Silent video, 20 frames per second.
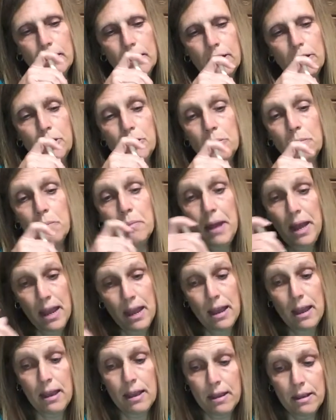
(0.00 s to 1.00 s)
You
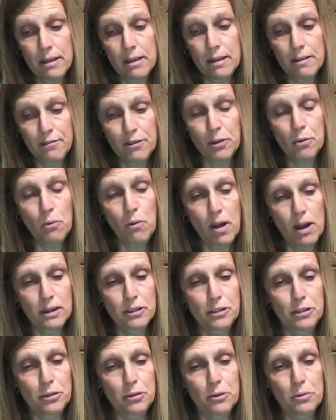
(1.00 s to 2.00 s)
may, if you want
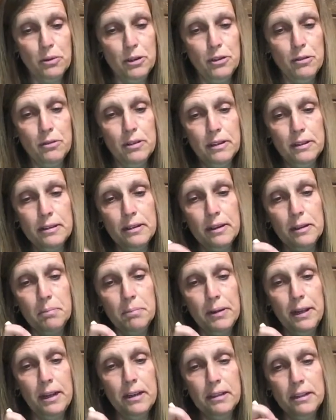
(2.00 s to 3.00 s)
to, when you get done
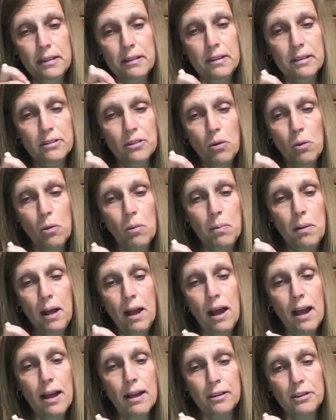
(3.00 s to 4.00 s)
painting this whole
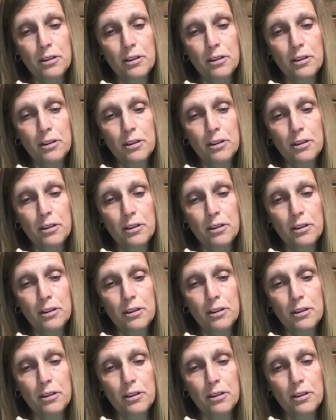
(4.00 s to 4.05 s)
pot,